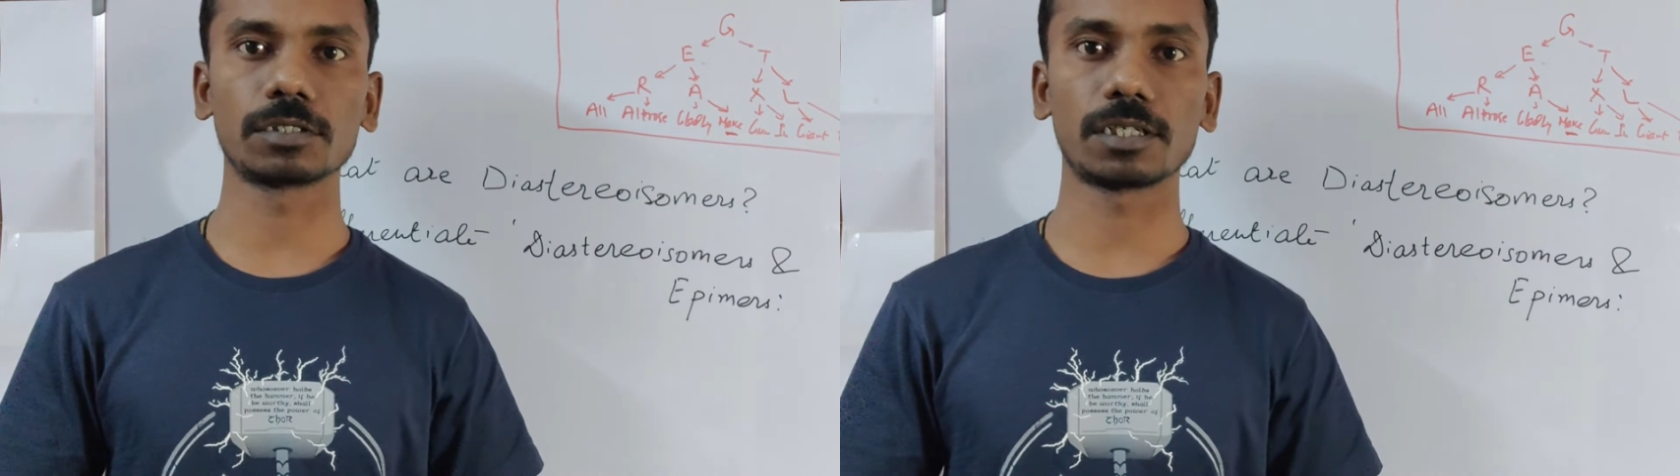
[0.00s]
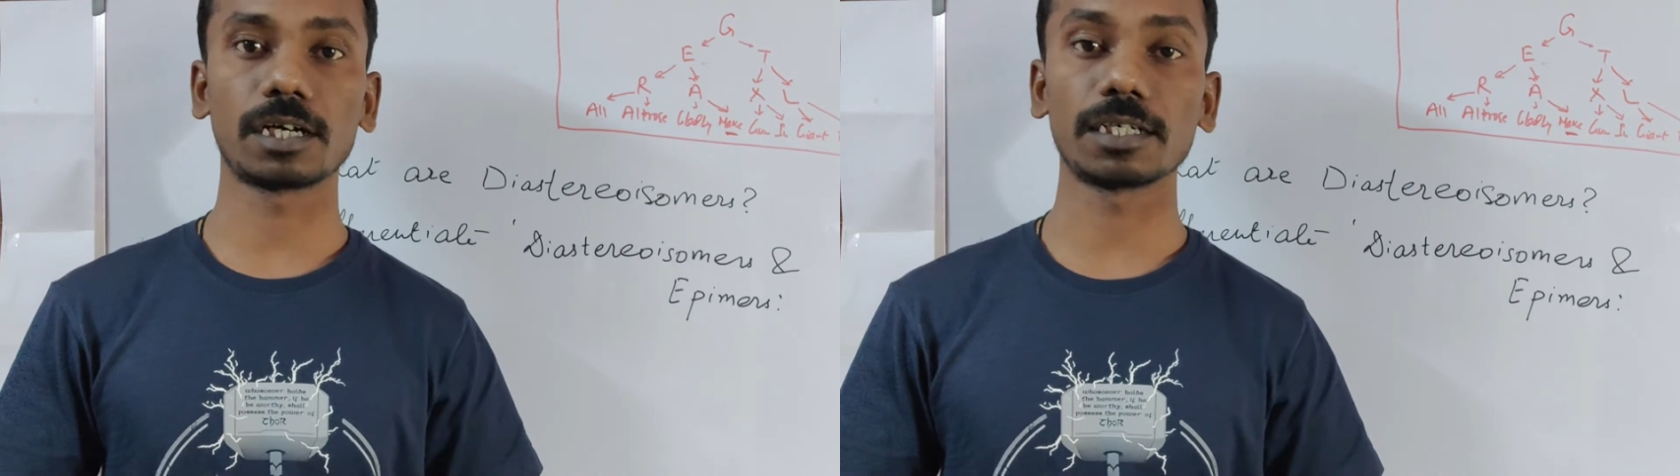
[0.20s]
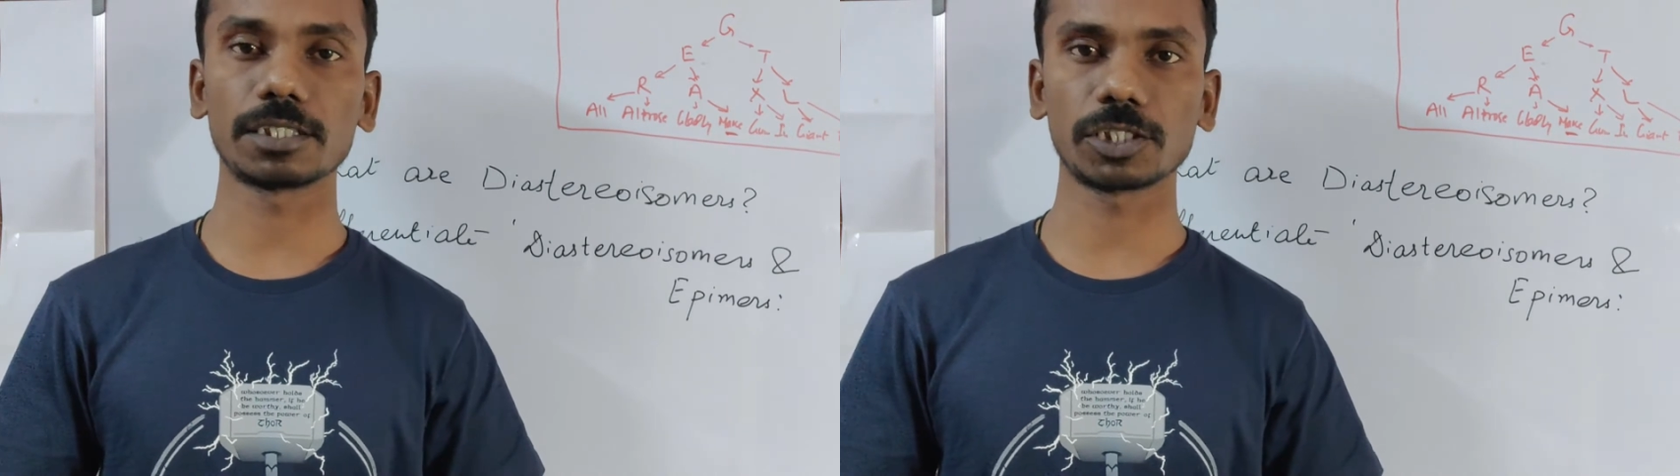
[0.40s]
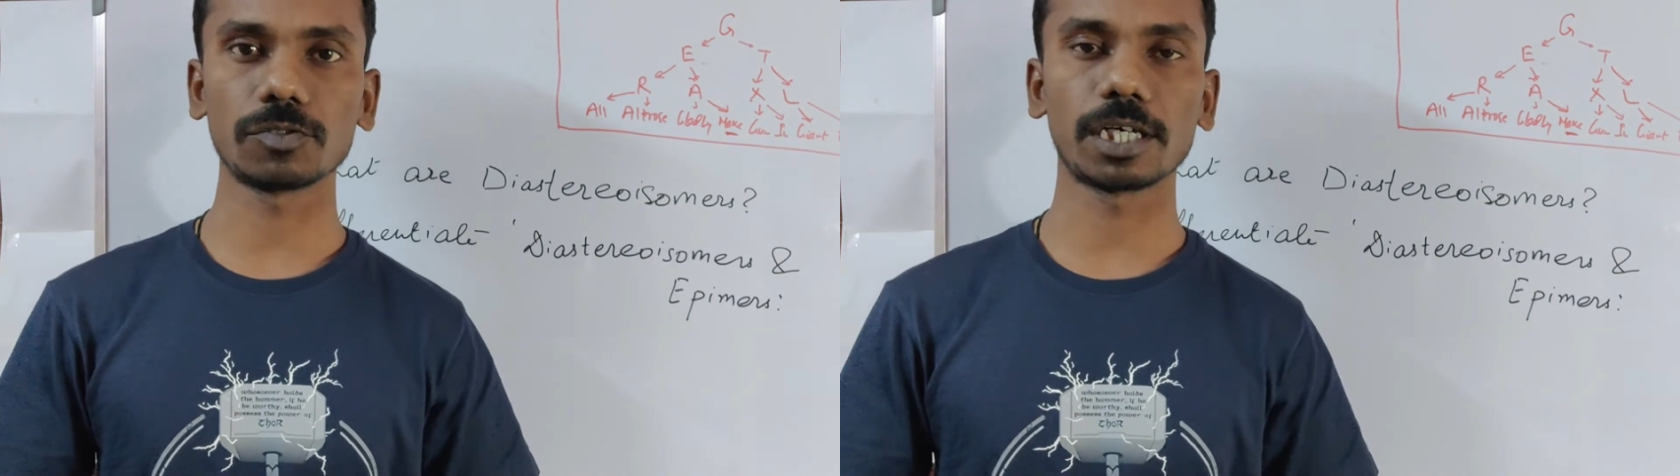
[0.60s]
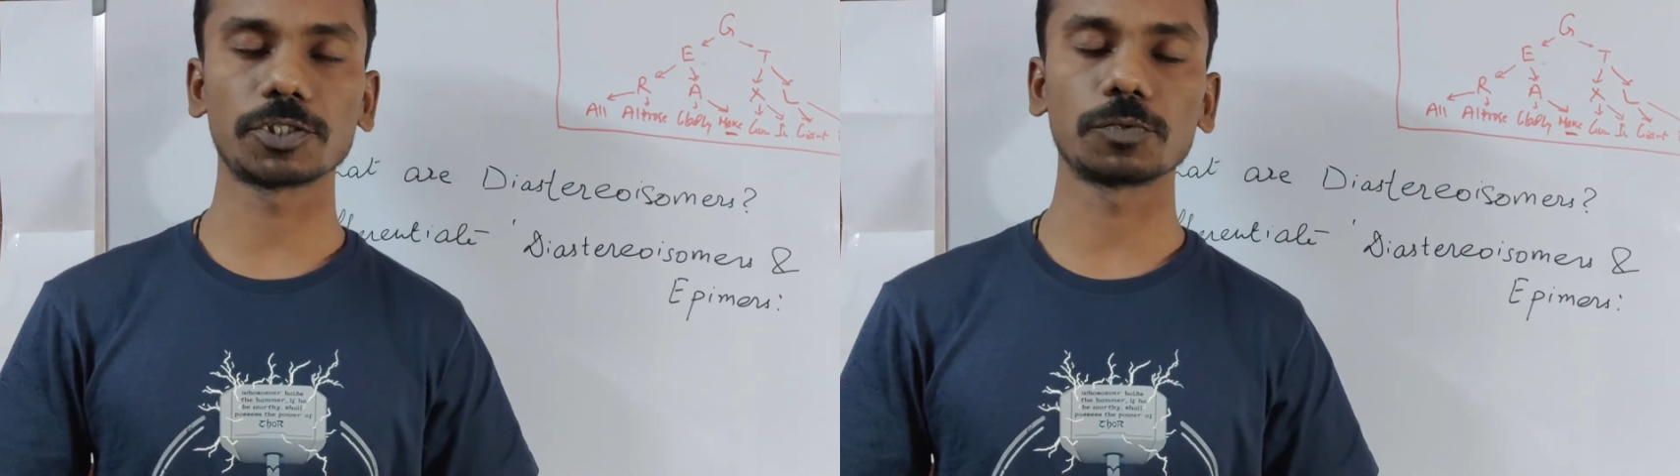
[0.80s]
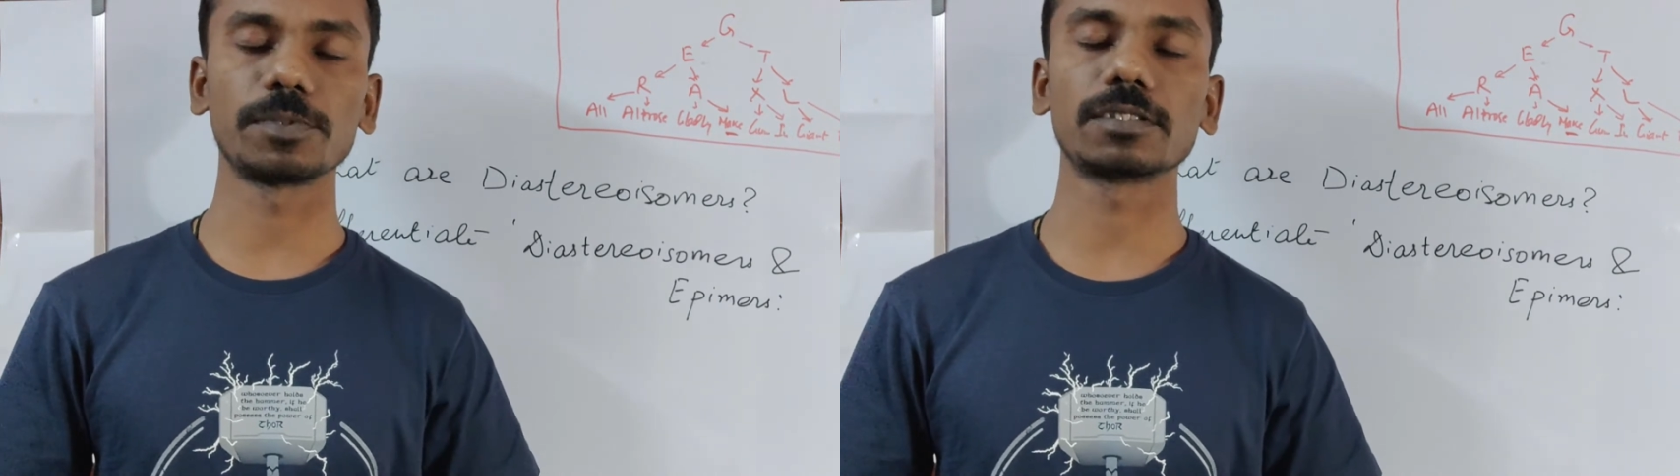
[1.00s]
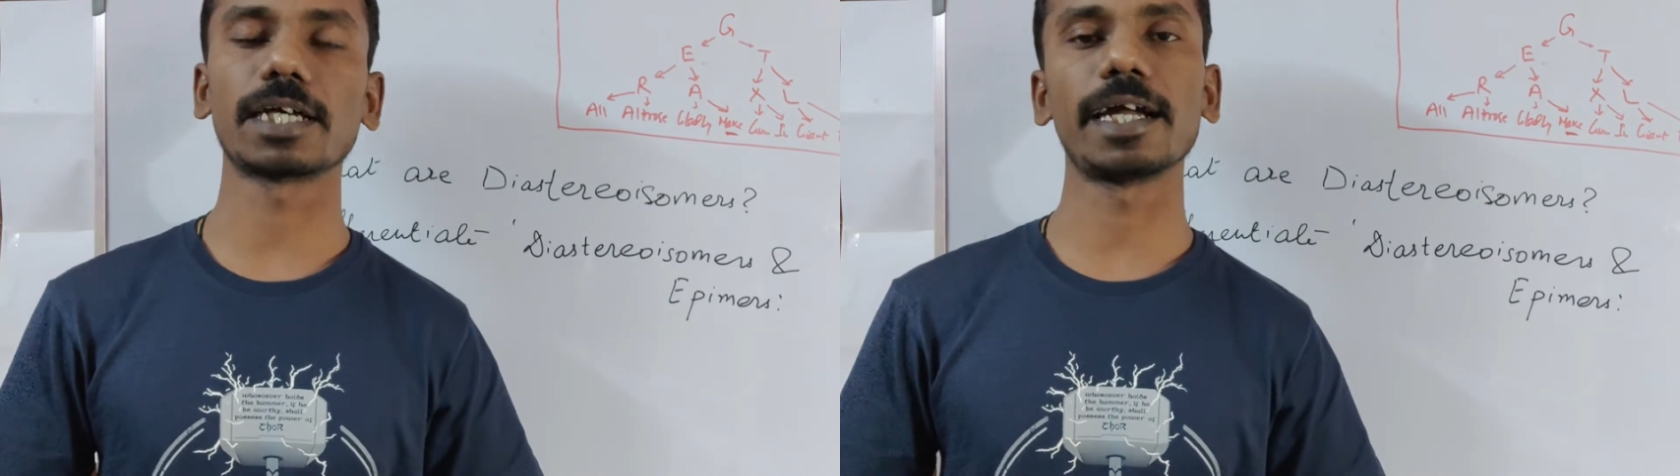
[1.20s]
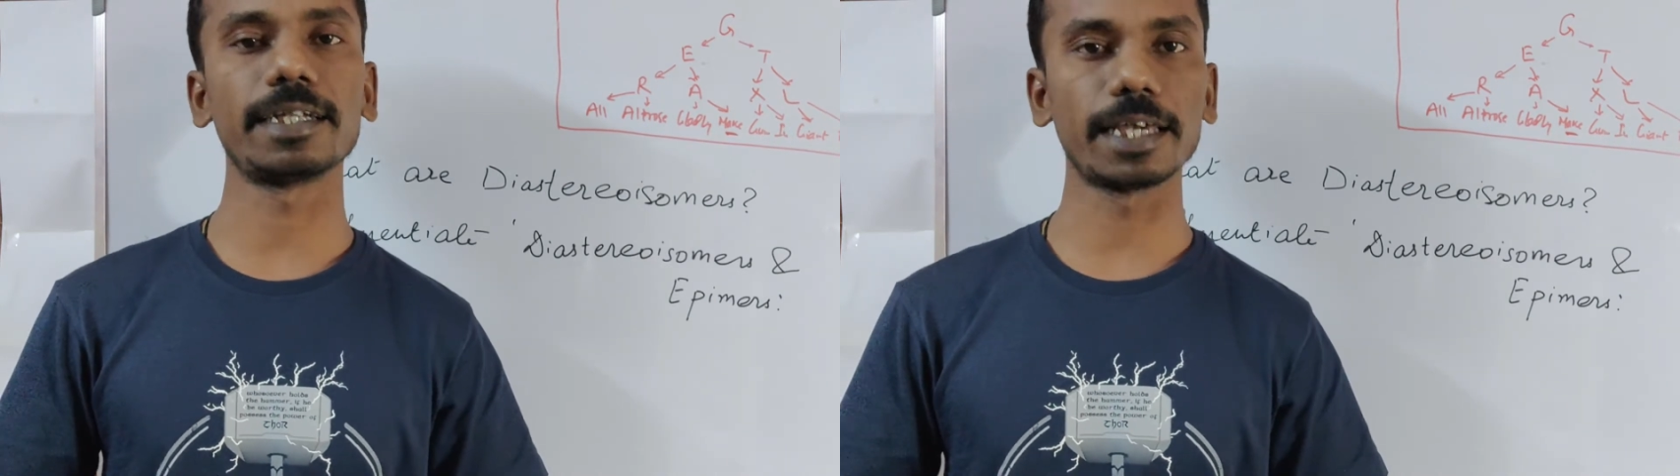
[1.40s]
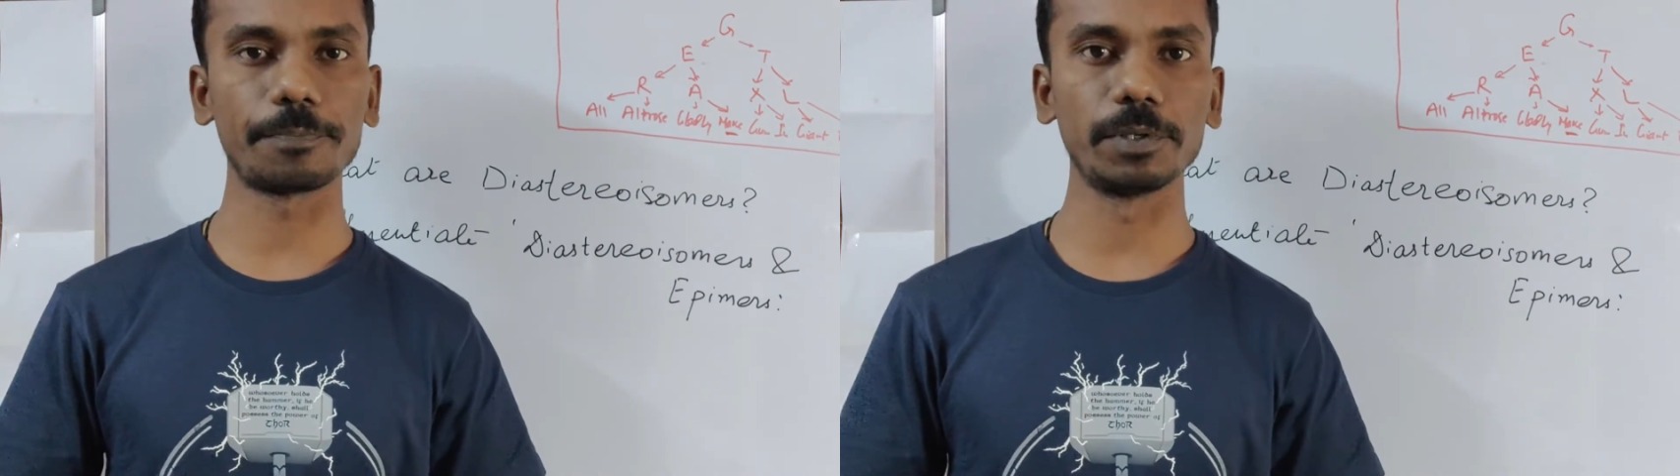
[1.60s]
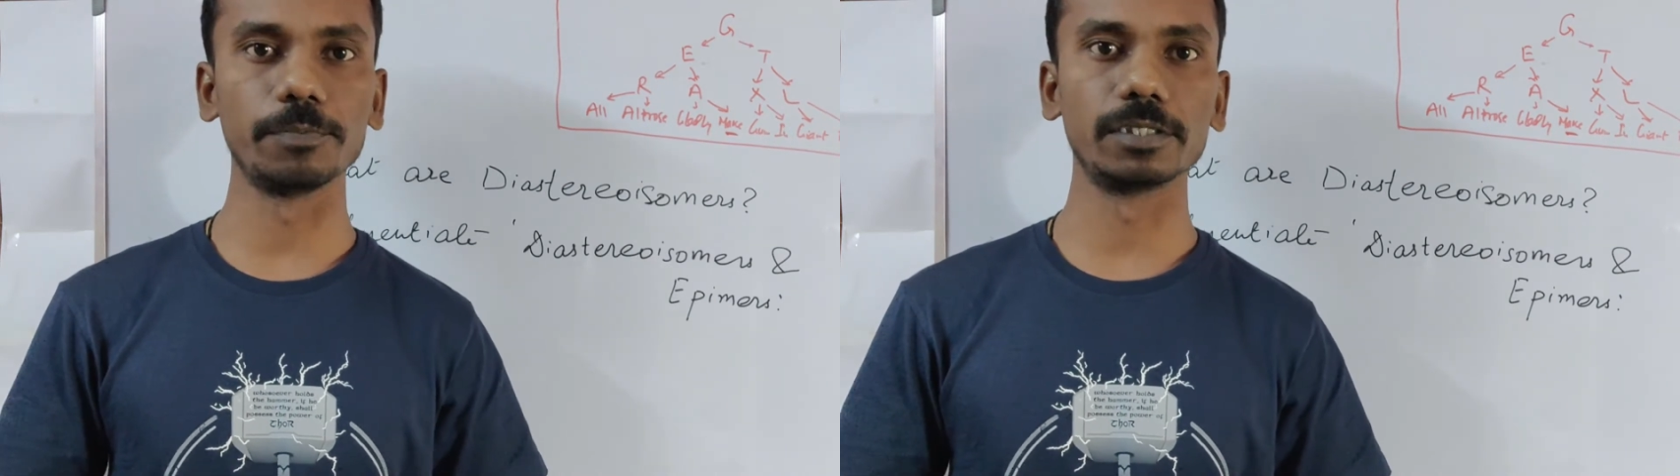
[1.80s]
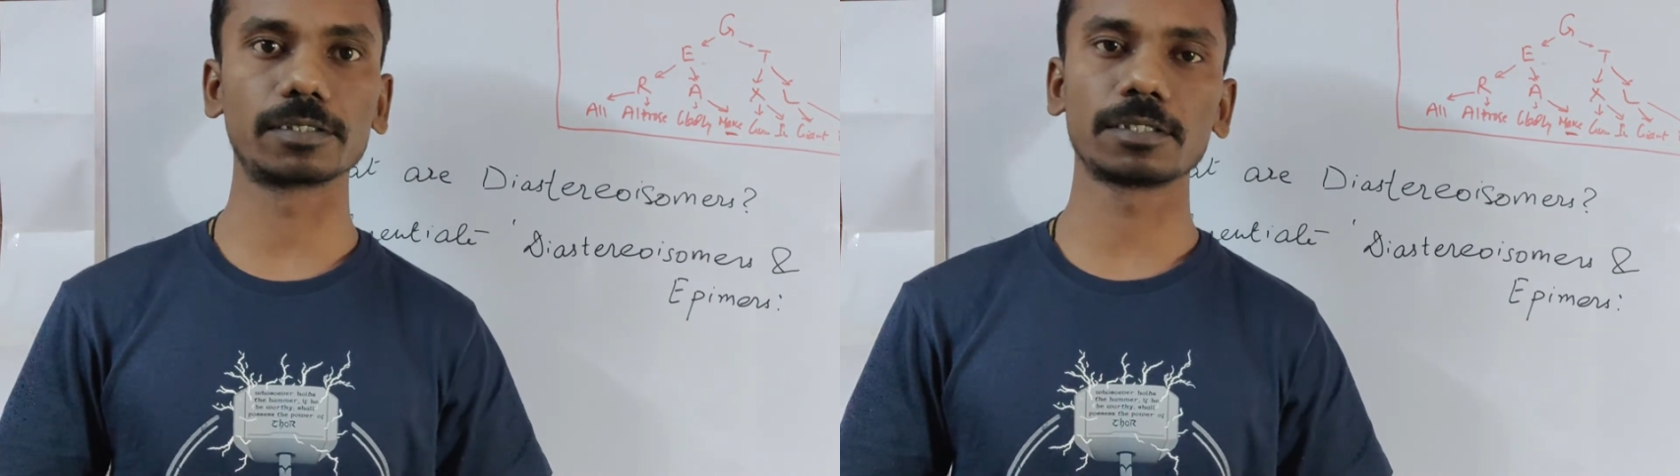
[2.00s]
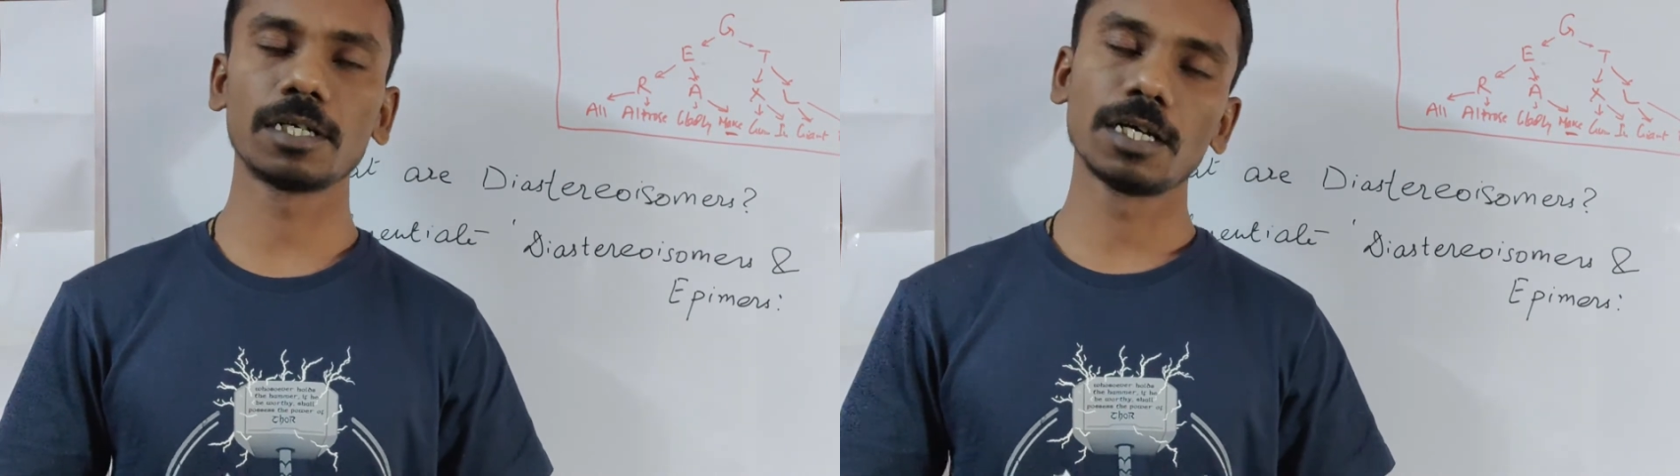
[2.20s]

diastereoisomers and epimers.